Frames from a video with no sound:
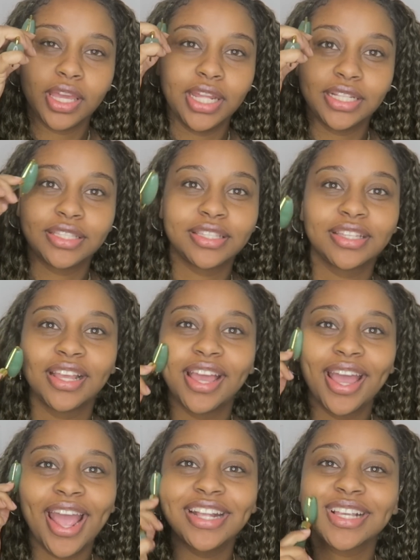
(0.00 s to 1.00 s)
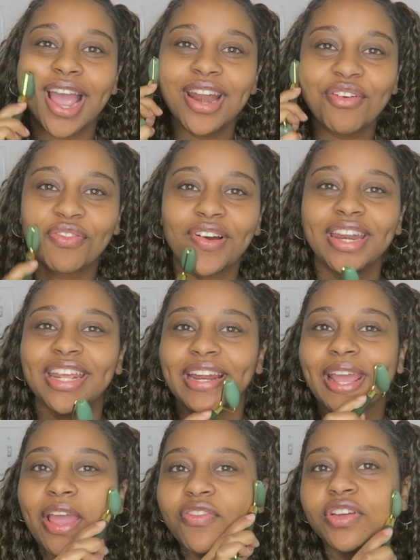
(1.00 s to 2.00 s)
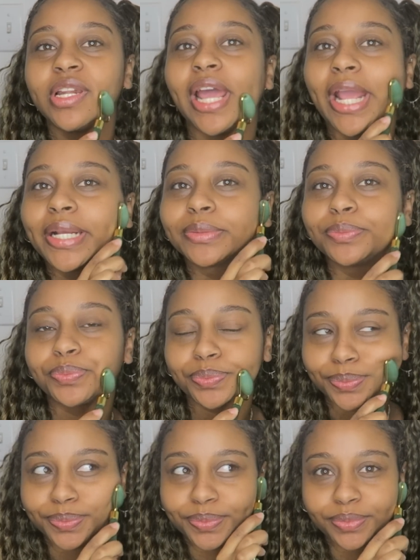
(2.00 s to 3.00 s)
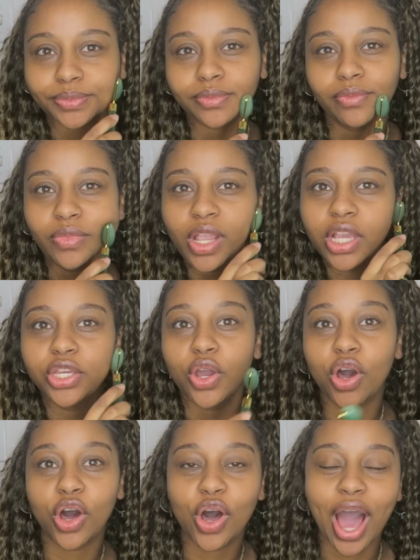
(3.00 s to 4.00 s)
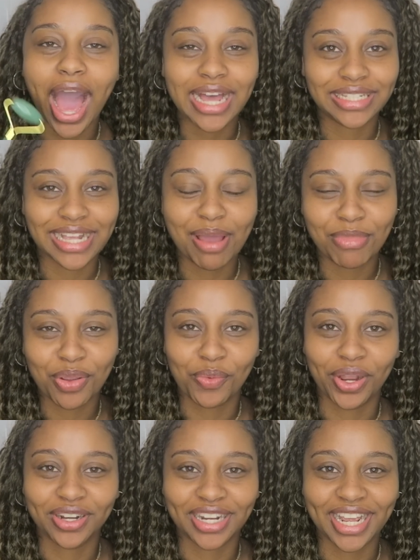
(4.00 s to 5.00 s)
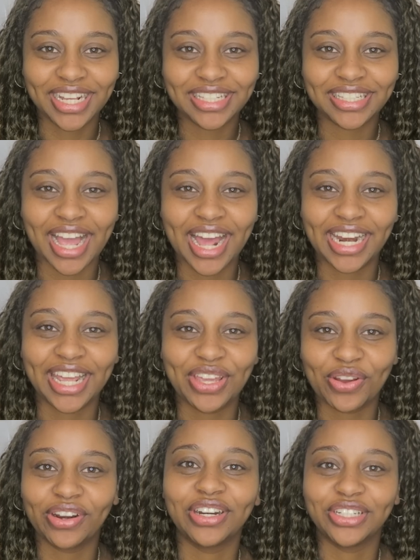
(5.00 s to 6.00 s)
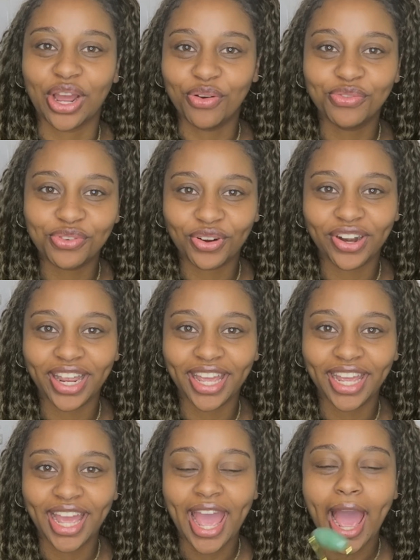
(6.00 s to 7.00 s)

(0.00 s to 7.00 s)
It's kind of funny, like I feel like y'all accept my weirdness and like y'all are down for it.